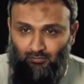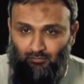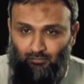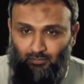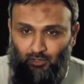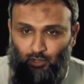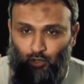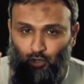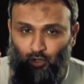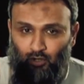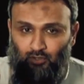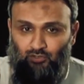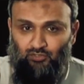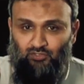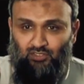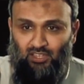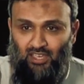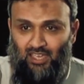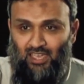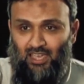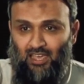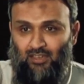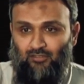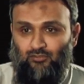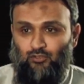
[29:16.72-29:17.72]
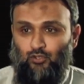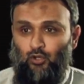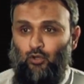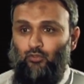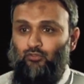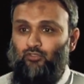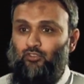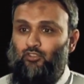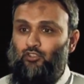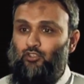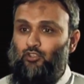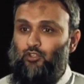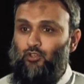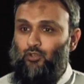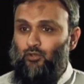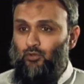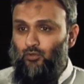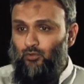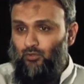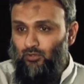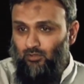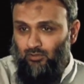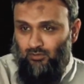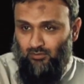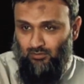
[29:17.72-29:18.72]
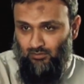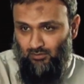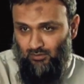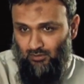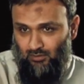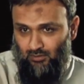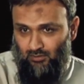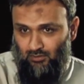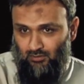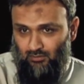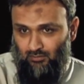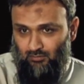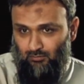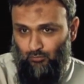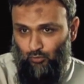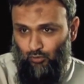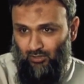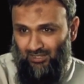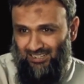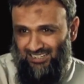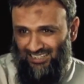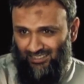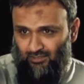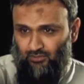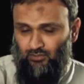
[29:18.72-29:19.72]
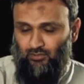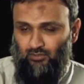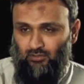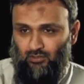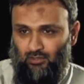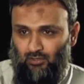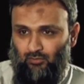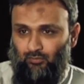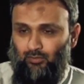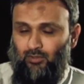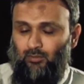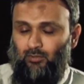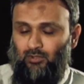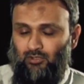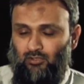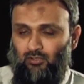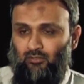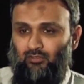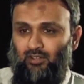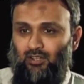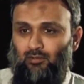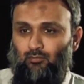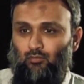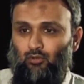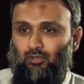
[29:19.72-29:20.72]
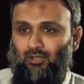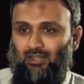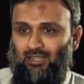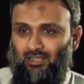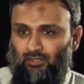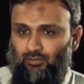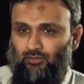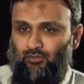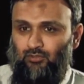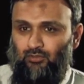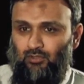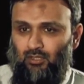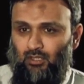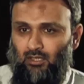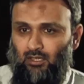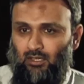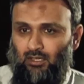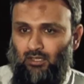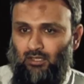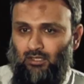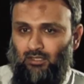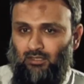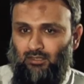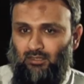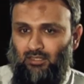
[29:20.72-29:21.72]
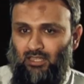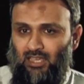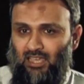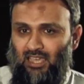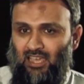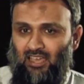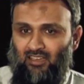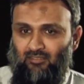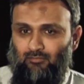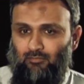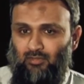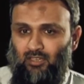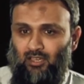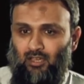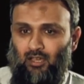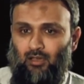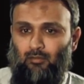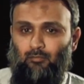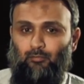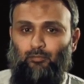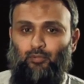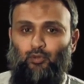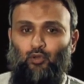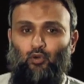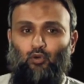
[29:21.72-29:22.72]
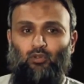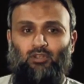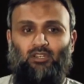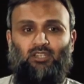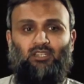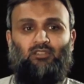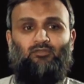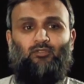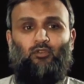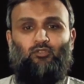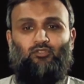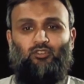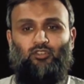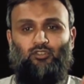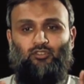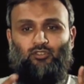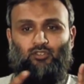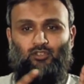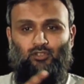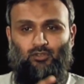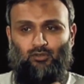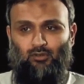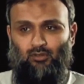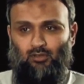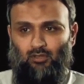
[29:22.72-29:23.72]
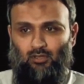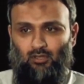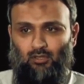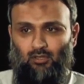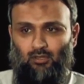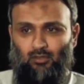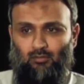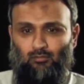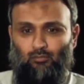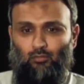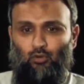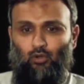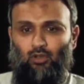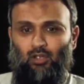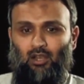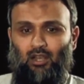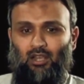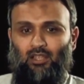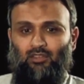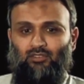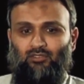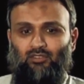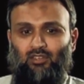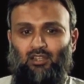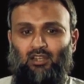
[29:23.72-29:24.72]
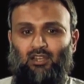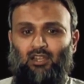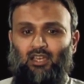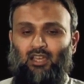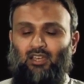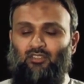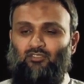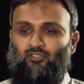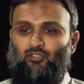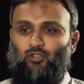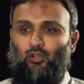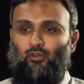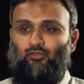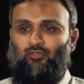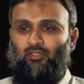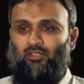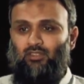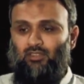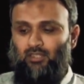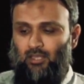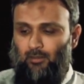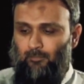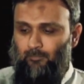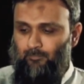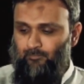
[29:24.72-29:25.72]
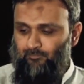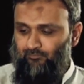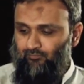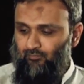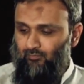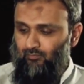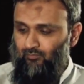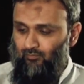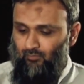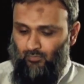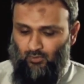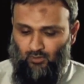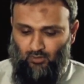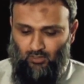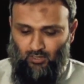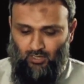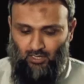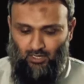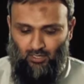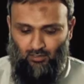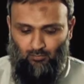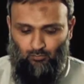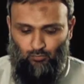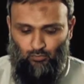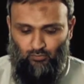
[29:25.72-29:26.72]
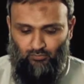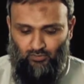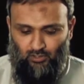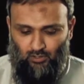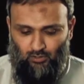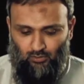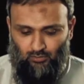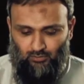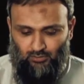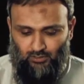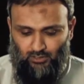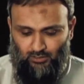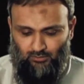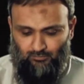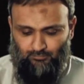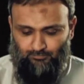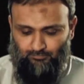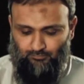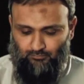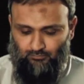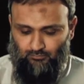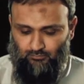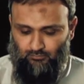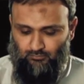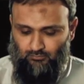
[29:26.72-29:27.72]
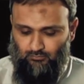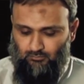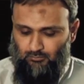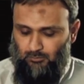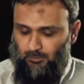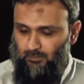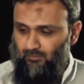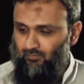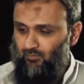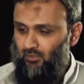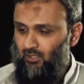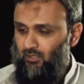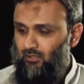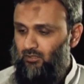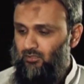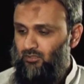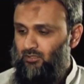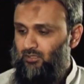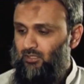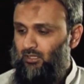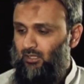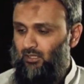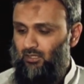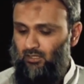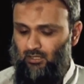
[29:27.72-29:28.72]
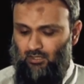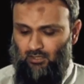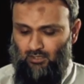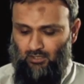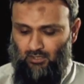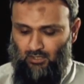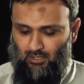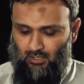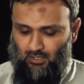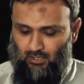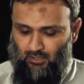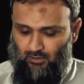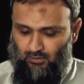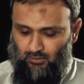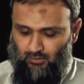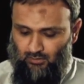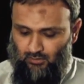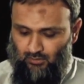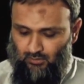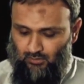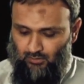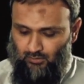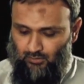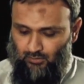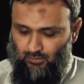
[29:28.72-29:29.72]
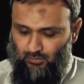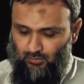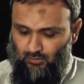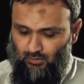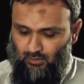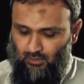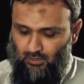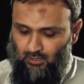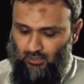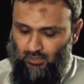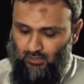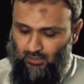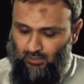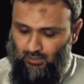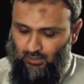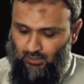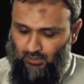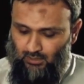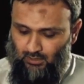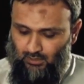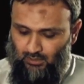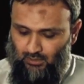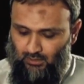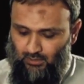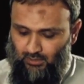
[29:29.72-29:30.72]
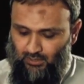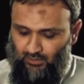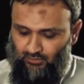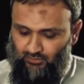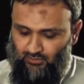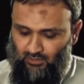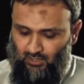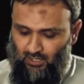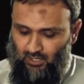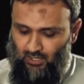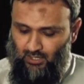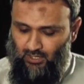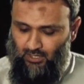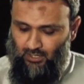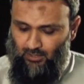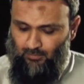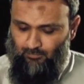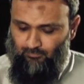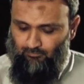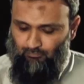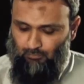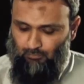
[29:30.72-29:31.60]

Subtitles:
because they have chosen you. Mukhlis, if we were to read mukhlis, they have become purely devoted to you. Mukhlas, Allah has chosen them. Okay, moving on then, inshallah, to next ayah.